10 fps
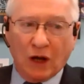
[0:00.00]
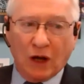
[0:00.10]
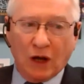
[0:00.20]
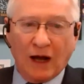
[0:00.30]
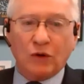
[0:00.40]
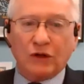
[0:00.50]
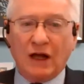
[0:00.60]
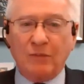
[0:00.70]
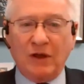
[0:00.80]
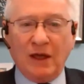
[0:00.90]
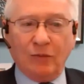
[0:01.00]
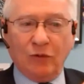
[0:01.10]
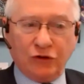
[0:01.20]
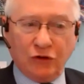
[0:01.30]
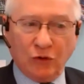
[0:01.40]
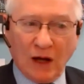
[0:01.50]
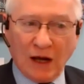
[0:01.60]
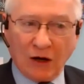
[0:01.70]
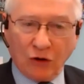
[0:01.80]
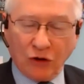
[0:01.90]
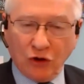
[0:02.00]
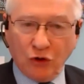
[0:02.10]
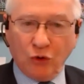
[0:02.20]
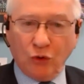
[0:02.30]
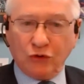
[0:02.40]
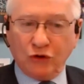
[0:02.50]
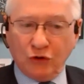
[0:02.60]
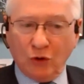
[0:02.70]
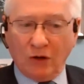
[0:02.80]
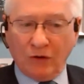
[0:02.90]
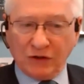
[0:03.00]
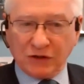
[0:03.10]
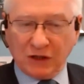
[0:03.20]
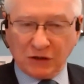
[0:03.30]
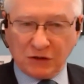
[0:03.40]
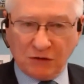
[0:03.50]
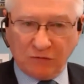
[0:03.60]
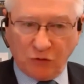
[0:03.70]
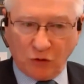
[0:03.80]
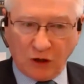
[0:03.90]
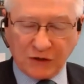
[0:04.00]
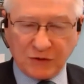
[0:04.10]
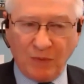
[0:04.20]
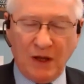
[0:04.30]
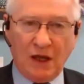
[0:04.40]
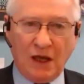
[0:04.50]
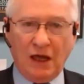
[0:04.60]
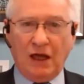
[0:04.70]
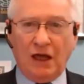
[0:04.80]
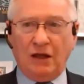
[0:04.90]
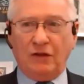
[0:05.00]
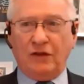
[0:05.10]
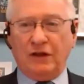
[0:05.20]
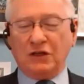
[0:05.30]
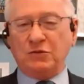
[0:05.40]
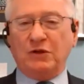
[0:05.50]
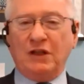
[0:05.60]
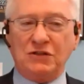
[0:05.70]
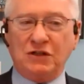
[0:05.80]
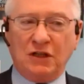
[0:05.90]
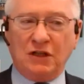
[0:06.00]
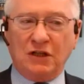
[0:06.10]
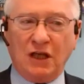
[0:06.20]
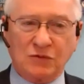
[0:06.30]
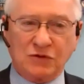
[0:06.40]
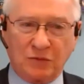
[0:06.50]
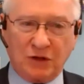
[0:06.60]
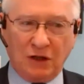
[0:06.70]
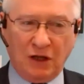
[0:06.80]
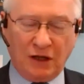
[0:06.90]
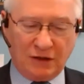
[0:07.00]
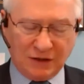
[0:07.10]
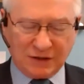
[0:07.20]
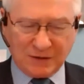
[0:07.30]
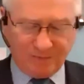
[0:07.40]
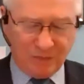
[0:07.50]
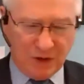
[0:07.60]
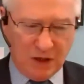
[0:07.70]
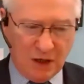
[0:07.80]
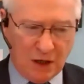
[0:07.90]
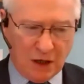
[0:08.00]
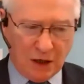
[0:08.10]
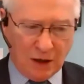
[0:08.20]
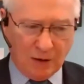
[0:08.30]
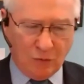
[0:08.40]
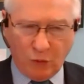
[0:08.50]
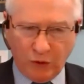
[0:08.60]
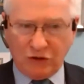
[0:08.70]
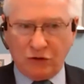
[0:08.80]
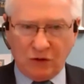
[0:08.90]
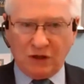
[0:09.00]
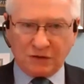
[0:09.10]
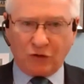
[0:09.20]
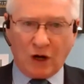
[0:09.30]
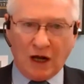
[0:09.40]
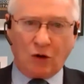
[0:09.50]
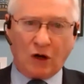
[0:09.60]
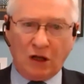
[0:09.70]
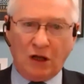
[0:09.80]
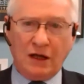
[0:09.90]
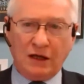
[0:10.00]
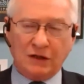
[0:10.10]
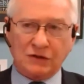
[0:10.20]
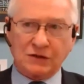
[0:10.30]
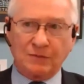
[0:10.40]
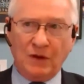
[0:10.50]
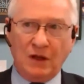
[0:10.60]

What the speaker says: how would I be able to hire you to do all these things for us? And the explanation came something like this. We do this for our clients